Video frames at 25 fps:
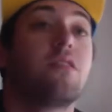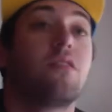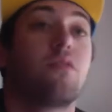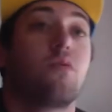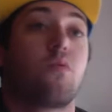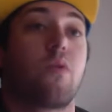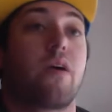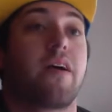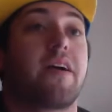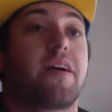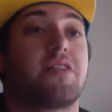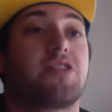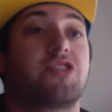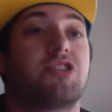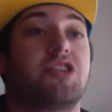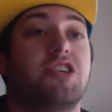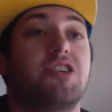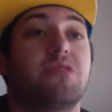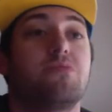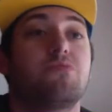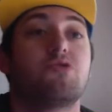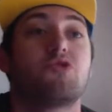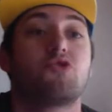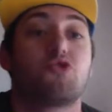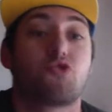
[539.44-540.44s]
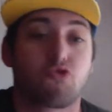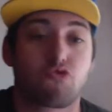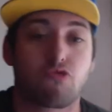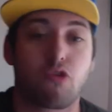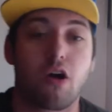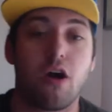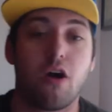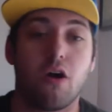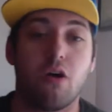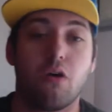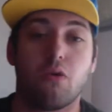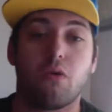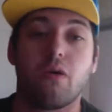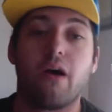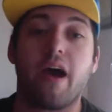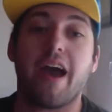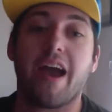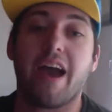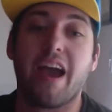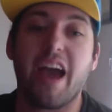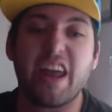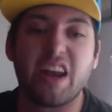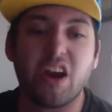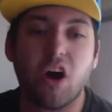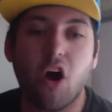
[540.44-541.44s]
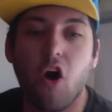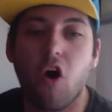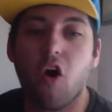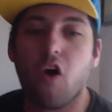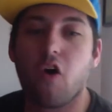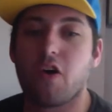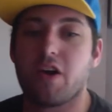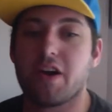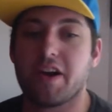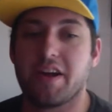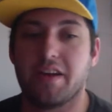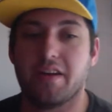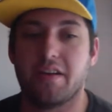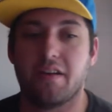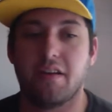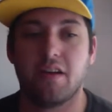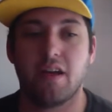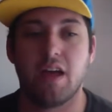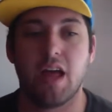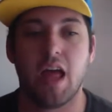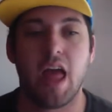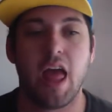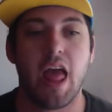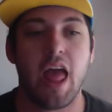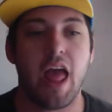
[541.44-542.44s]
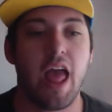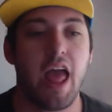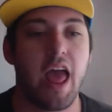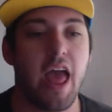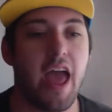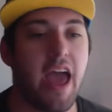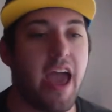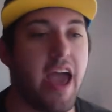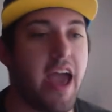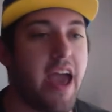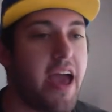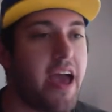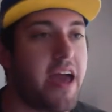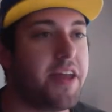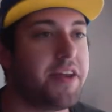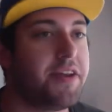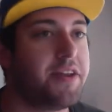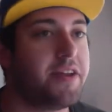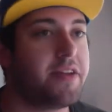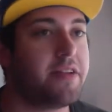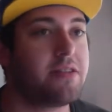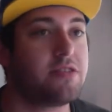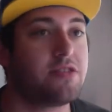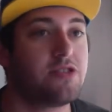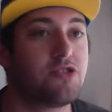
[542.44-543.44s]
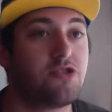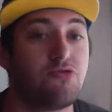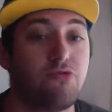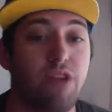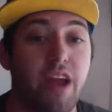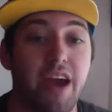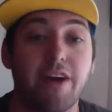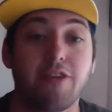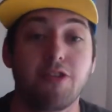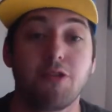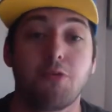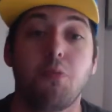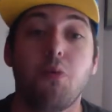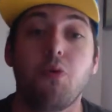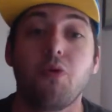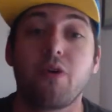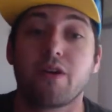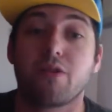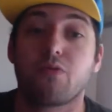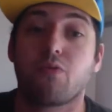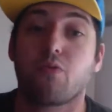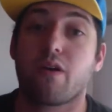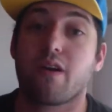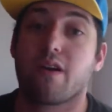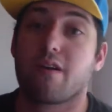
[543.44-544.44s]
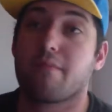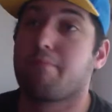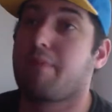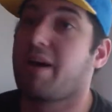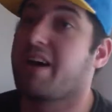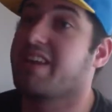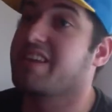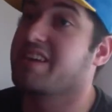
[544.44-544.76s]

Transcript: where she would grow and harden, and to now the point where by